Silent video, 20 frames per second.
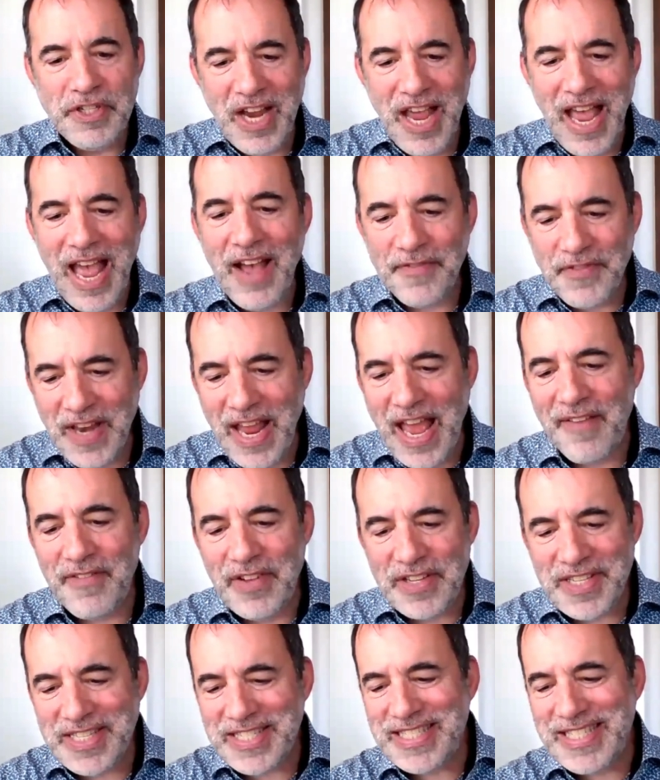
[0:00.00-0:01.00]
you have to have
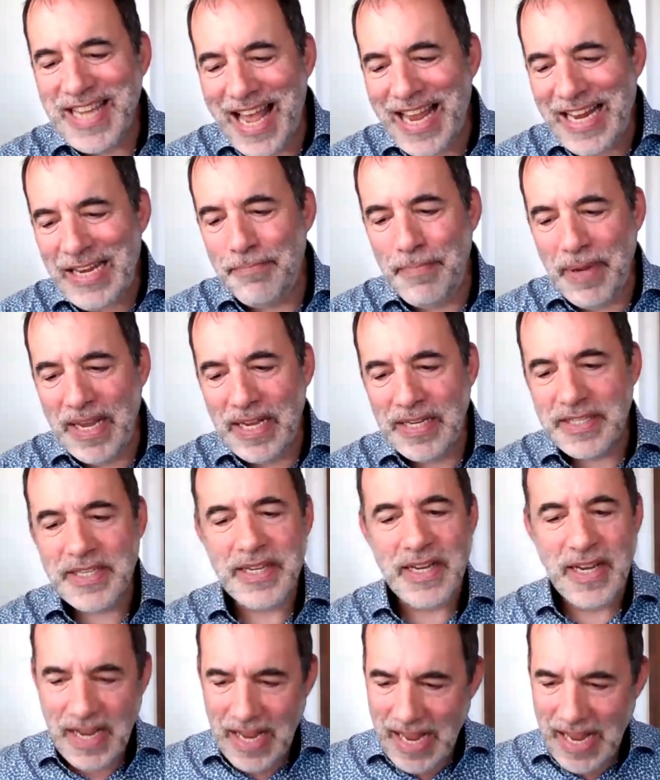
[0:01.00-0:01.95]
a side bit